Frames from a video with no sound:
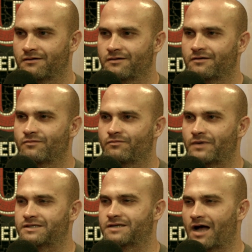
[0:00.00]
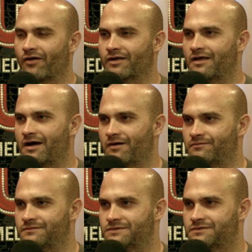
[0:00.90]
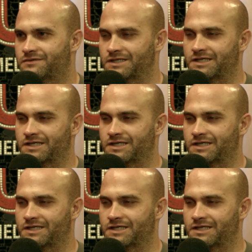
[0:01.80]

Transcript: okay. by telling them to